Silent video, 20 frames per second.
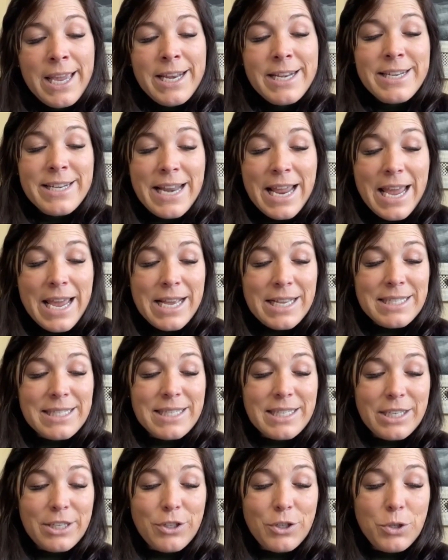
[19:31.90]

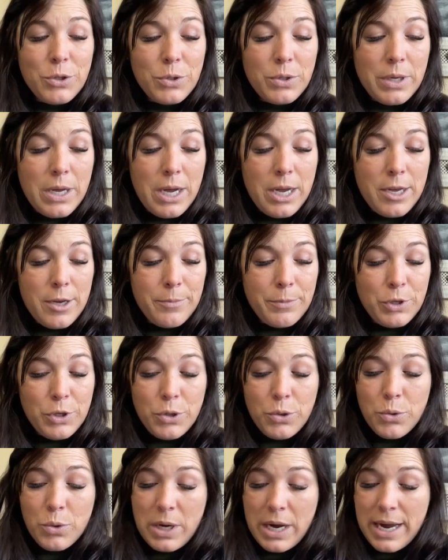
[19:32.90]
next, you, um,
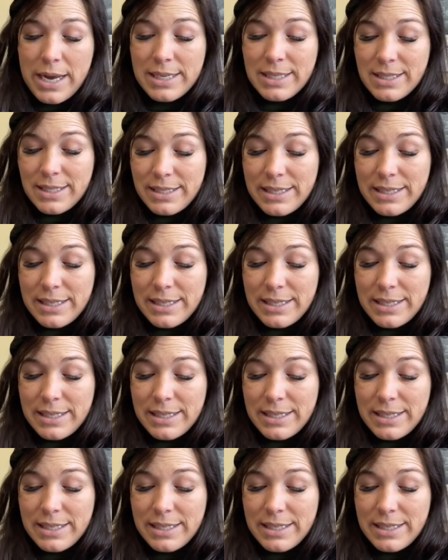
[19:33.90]
you guys